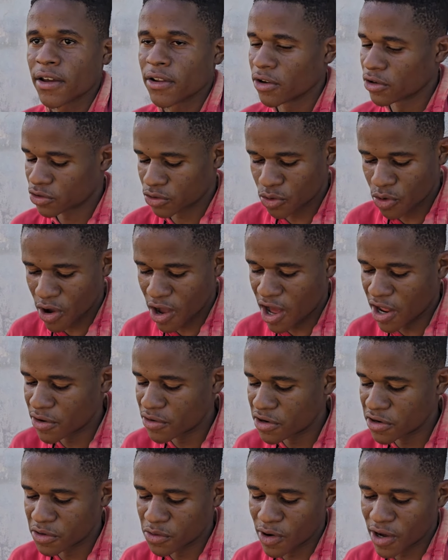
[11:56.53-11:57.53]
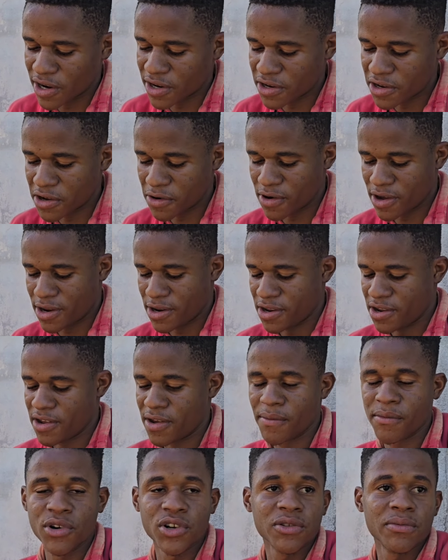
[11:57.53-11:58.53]
Just go and do it. One day, you
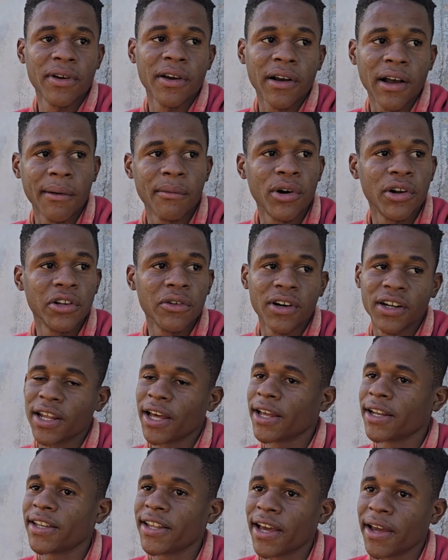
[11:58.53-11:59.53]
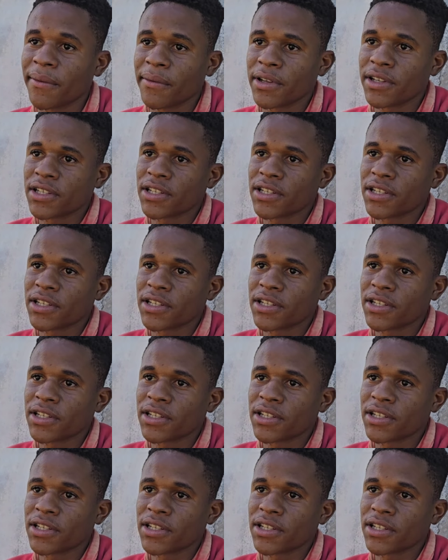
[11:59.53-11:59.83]
must make money one at a time, you